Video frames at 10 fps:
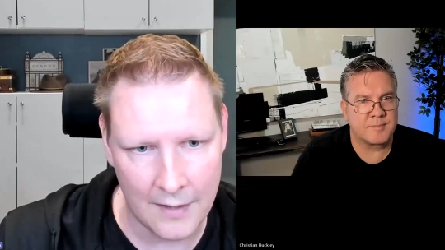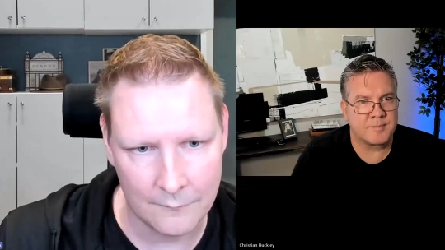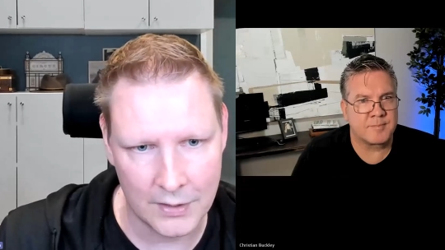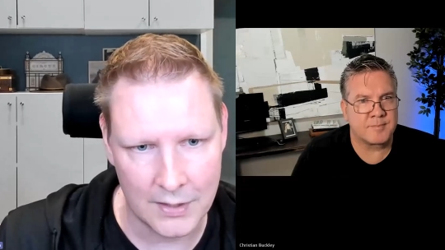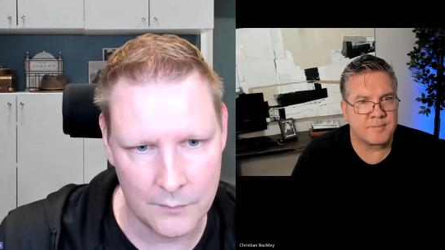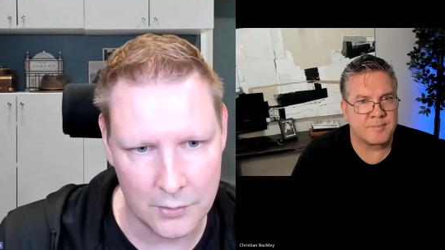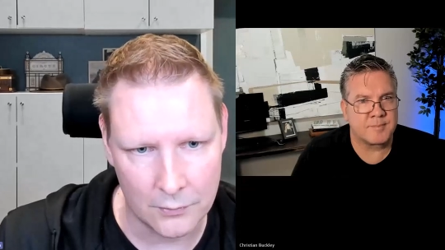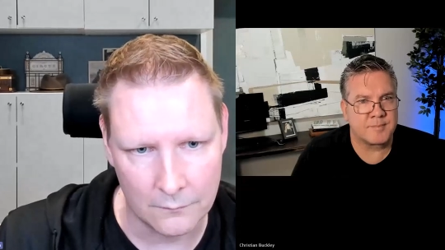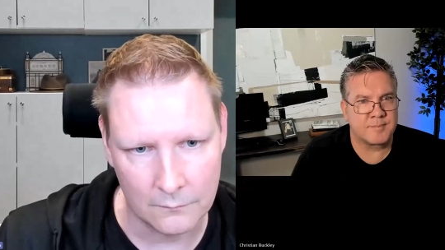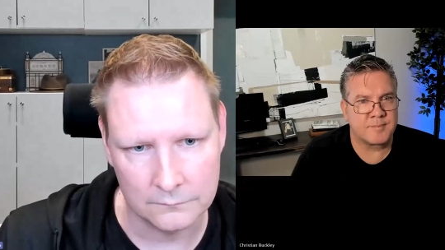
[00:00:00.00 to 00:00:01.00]
Speaker 1: and keep
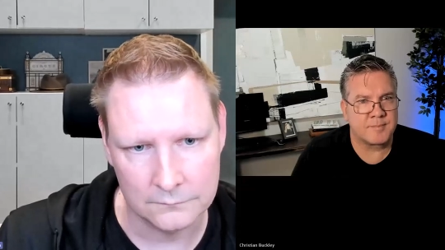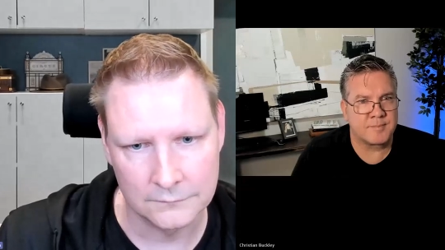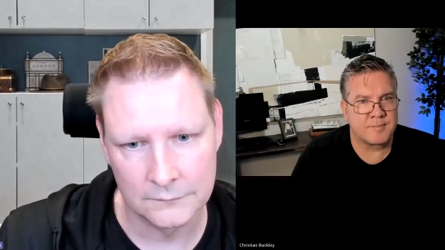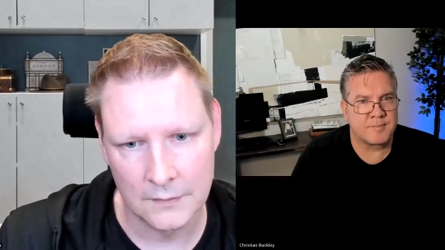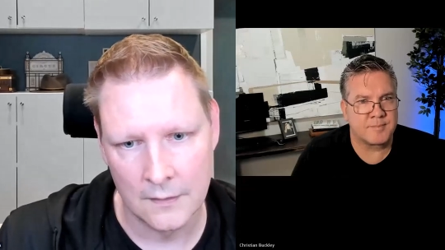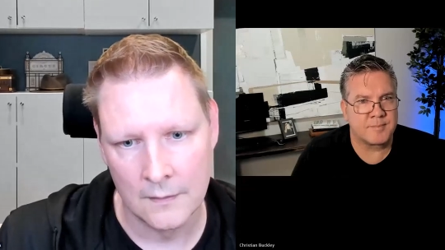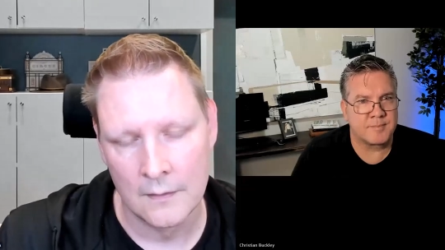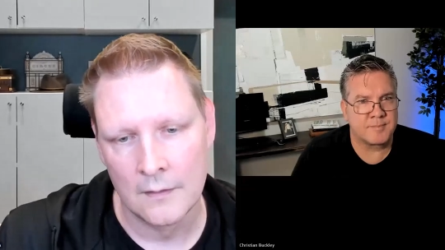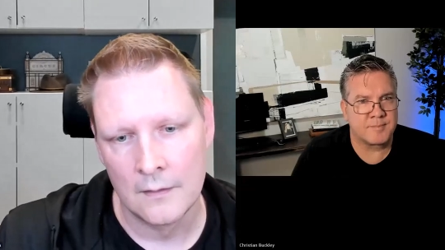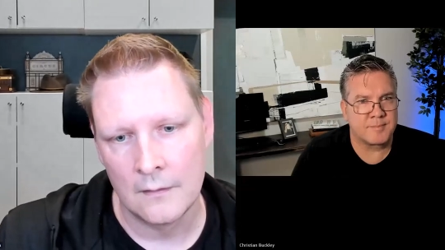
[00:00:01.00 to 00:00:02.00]
your
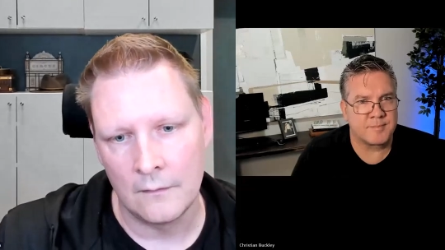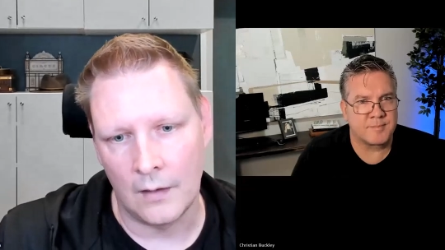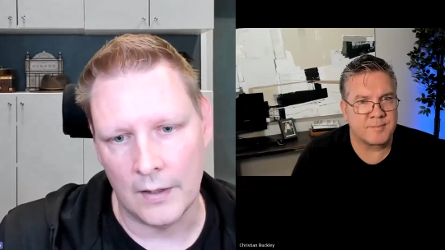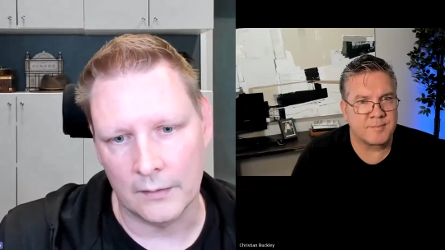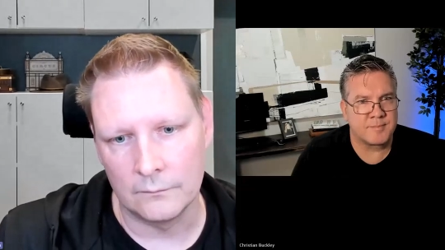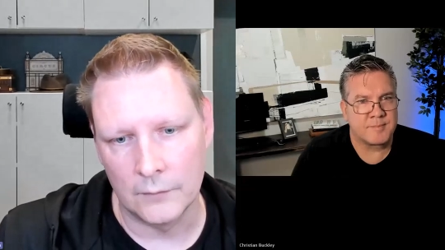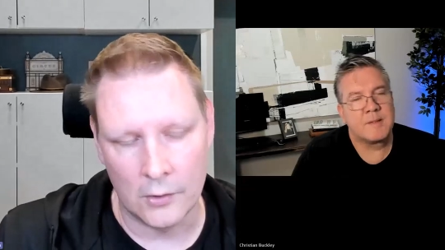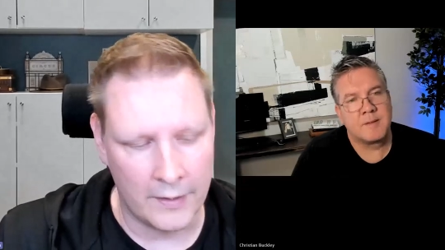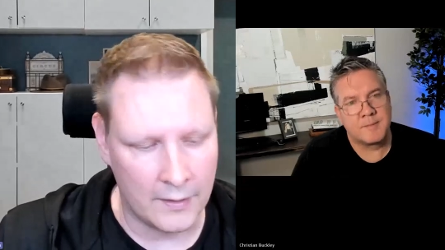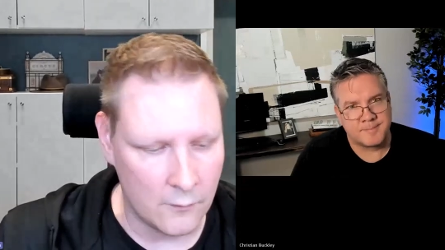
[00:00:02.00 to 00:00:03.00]
like
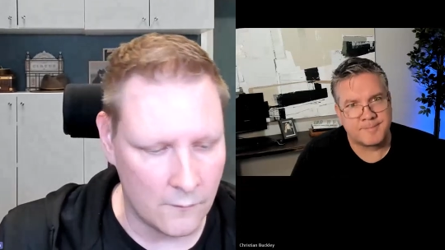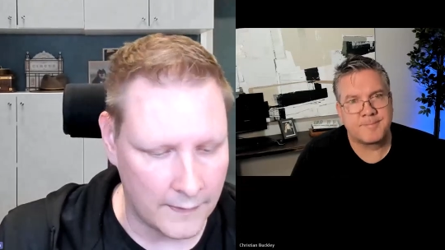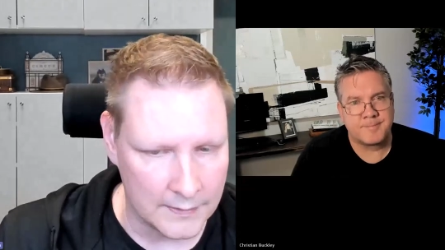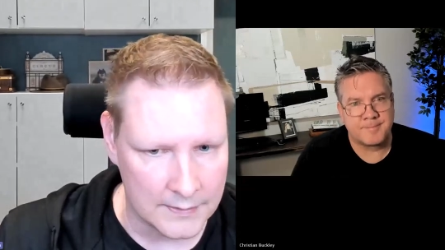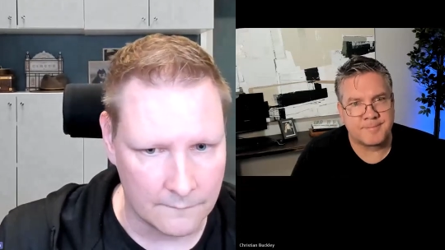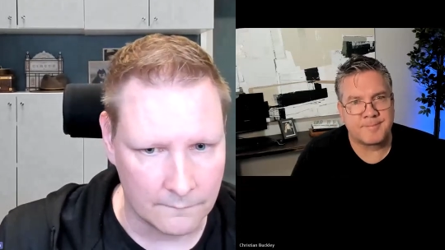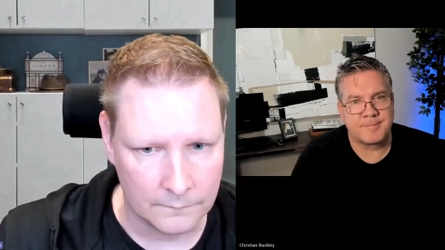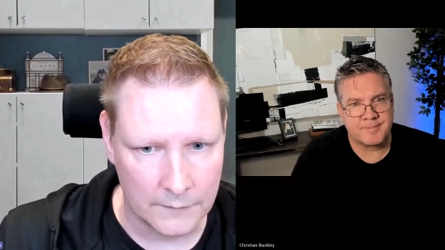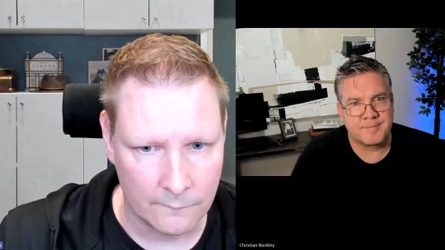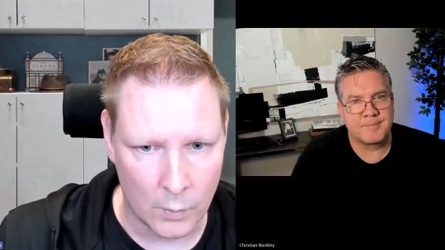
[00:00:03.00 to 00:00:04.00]
learning new things and
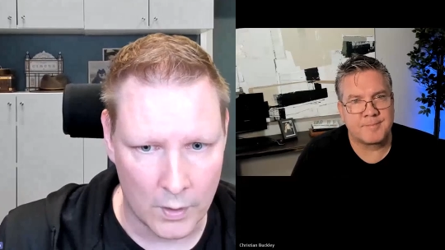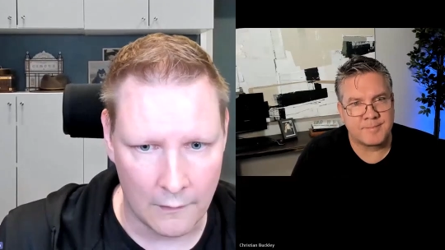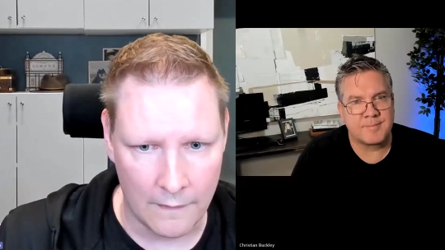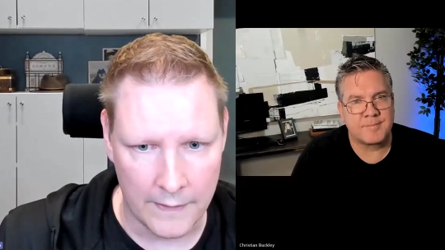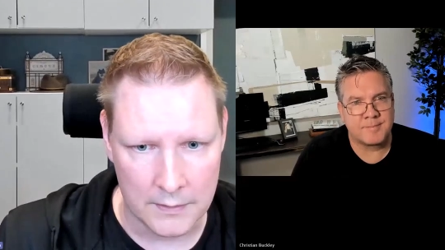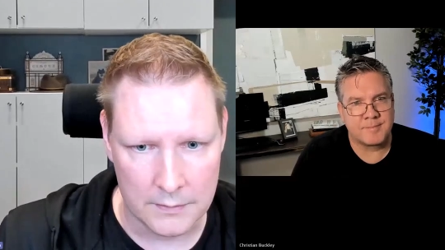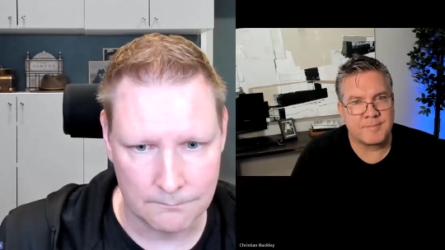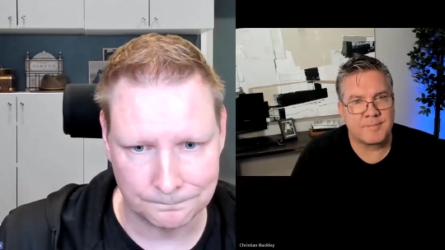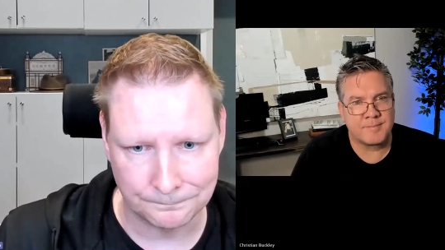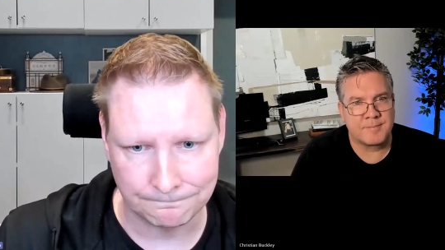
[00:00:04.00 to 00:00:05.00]
viral things.
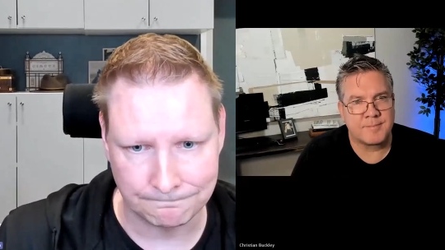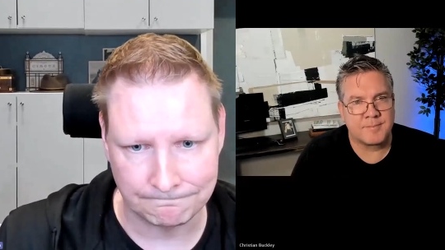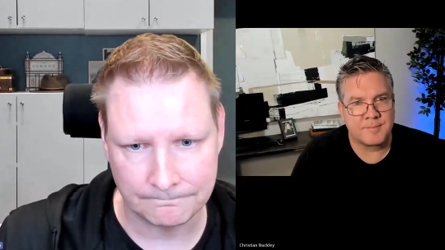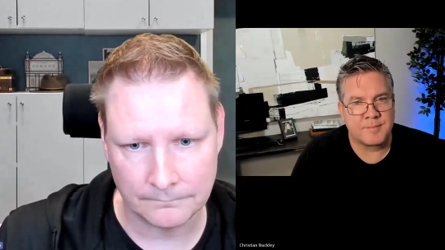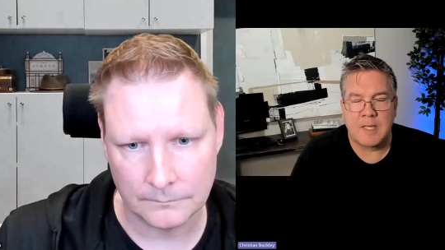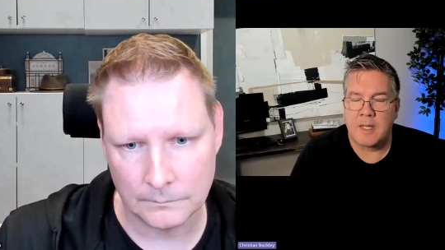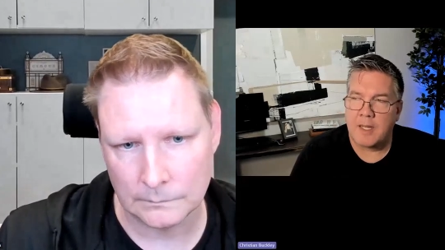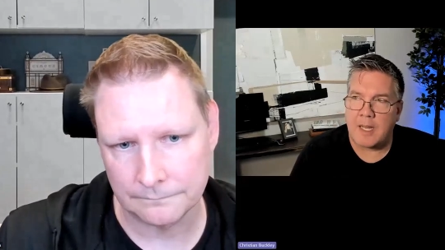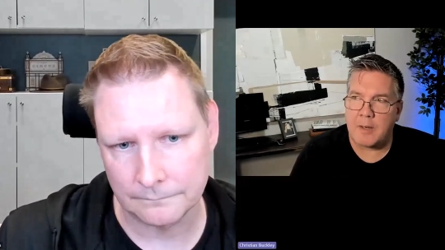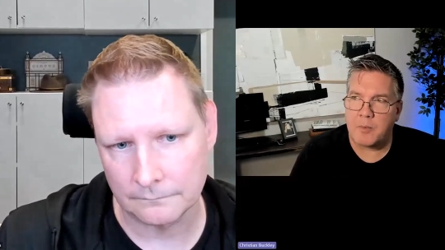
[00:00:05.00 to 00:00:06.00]

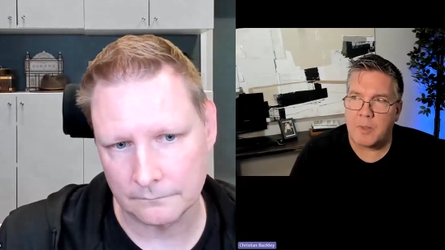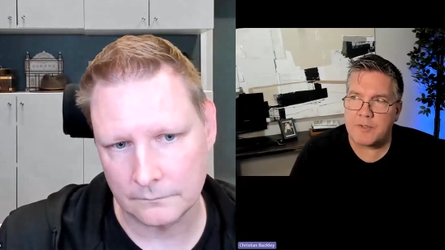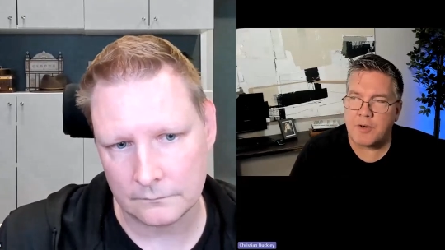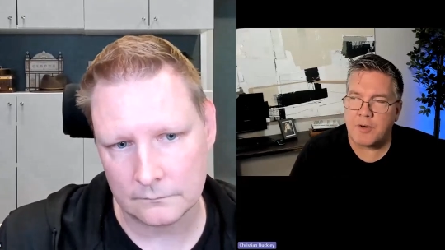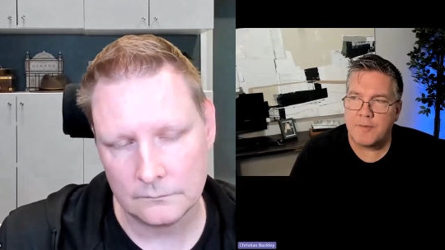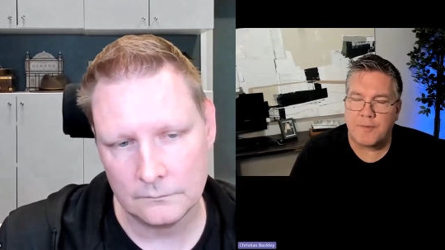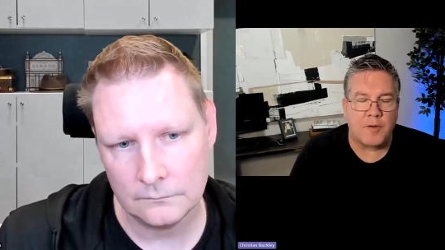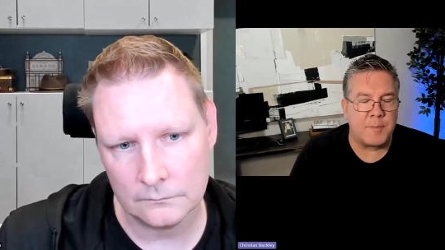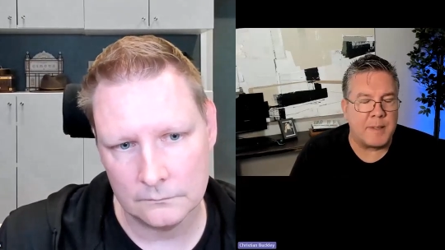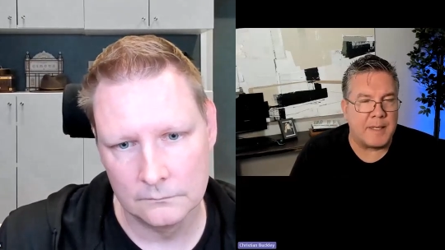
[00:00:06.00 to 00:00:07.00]
Speaker 2: How, what's your
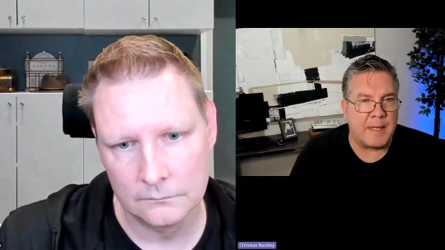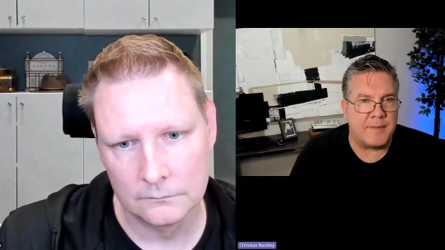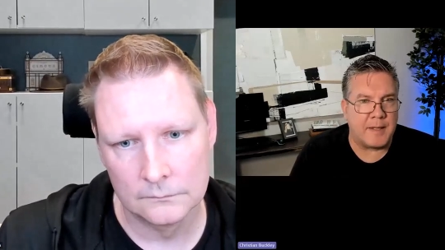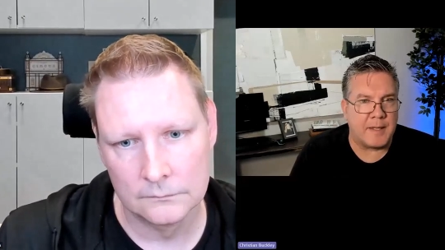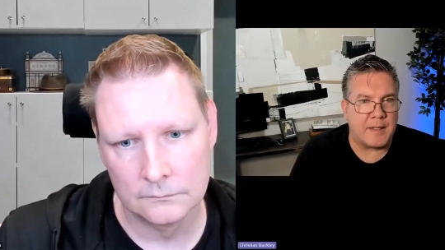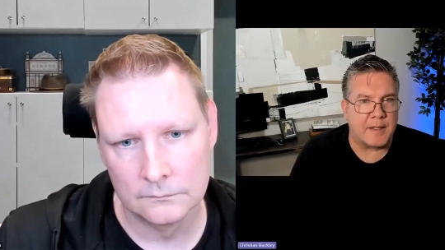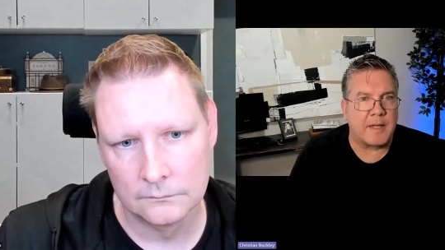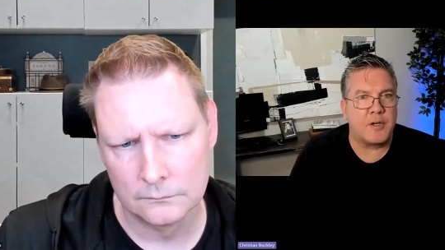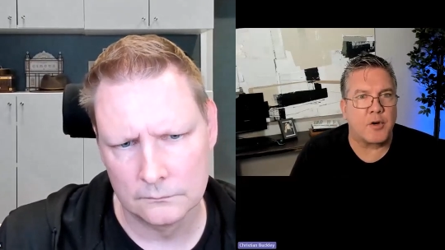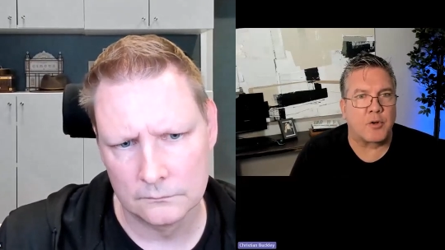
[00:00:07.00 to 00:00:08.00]
involvement in
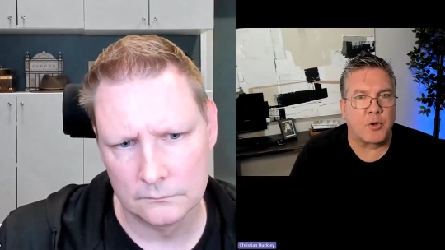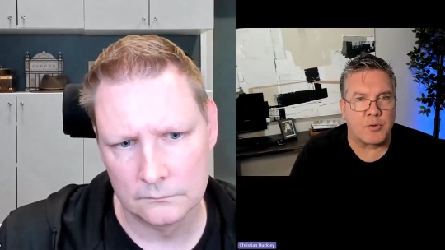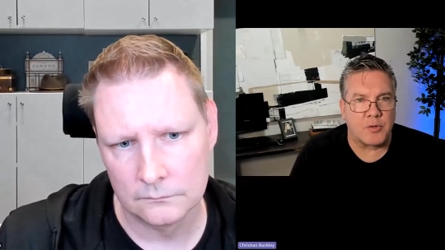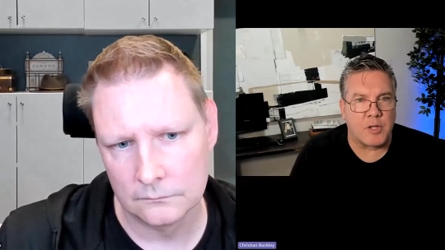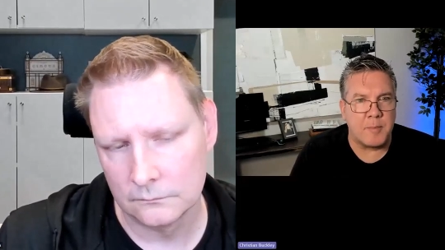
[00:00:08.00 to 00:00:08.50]
the in your local